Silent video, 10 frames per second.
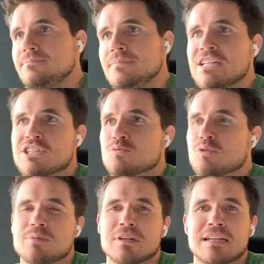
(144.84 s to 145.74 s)
it just would
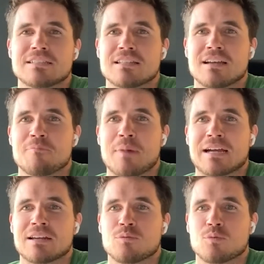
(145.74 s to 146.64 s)
have been nice to dive back
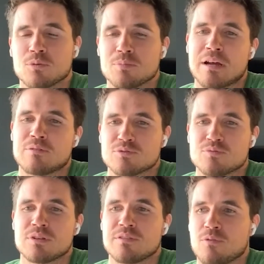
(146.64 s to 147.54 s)
into the world, but I was
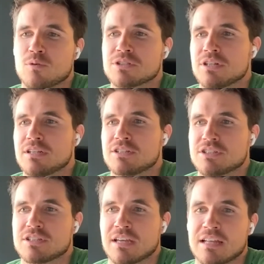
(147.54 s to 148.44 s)
really fortunate to
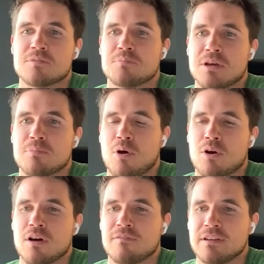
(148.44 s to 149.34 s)
just to get to be a
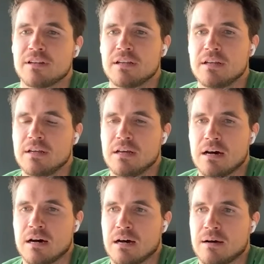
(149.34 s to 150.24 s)
part of it.
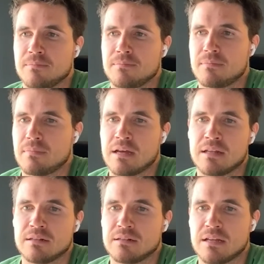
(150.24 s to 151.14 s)
And
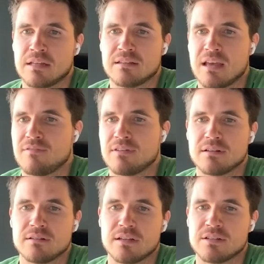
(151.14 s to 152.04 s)
David
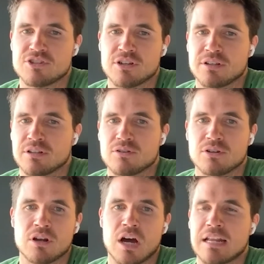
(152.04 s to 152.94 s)
and Jillian could
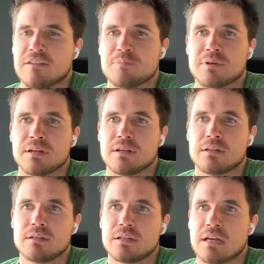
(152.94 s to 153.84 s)
not have been
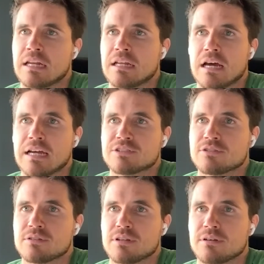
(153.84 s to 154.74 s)
any
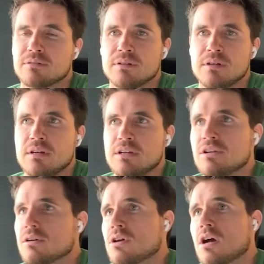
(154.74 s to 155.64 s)
nicer. They, you
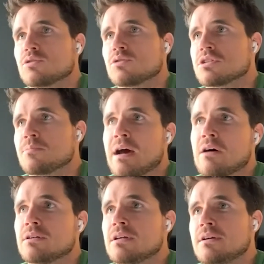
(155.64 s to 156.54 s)
know, talked to us about